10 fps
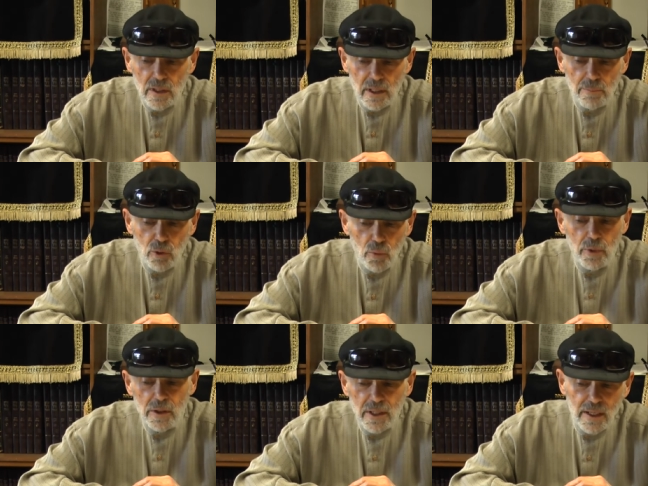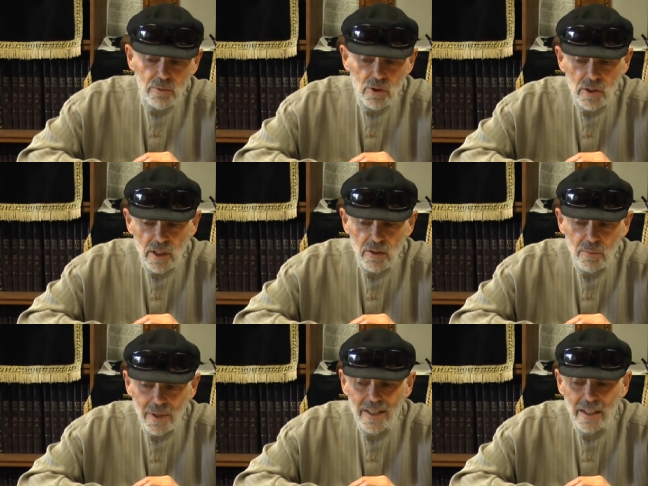an appropriate time to study the
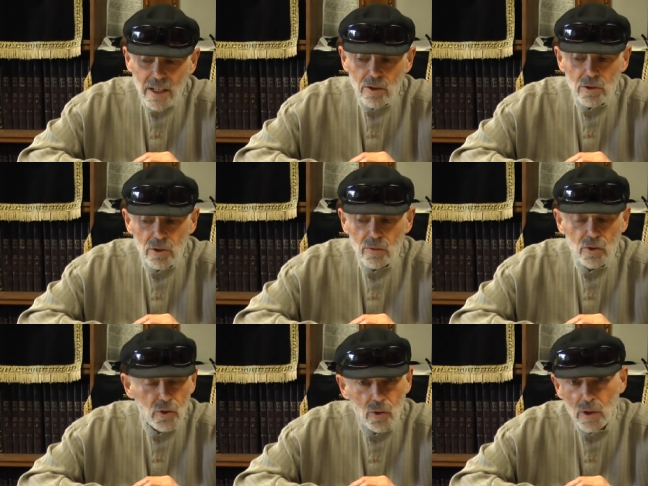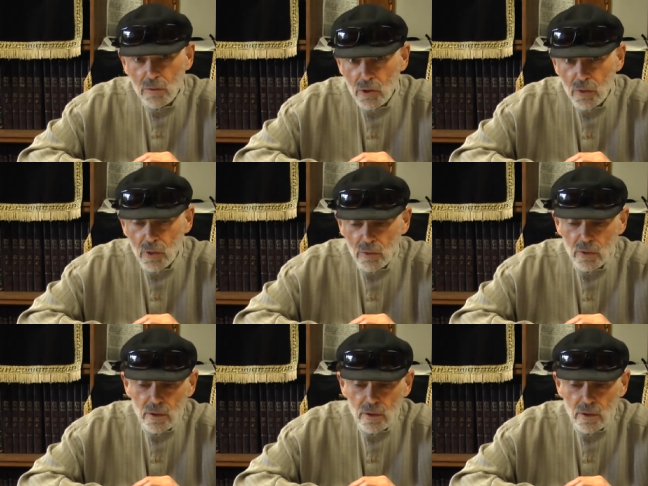main character of the story of Shavuot,